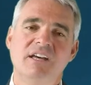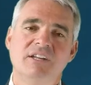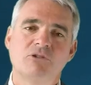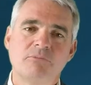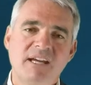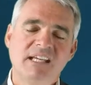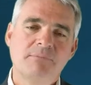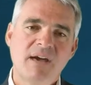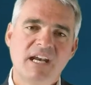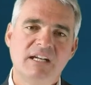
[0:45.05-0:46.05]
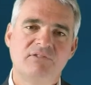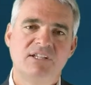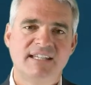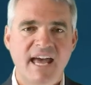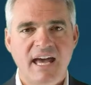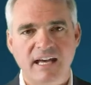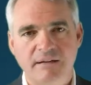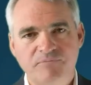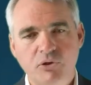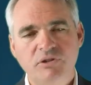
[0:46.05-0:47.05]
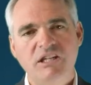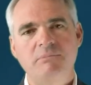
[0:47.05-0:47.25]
To remain competitive today, you need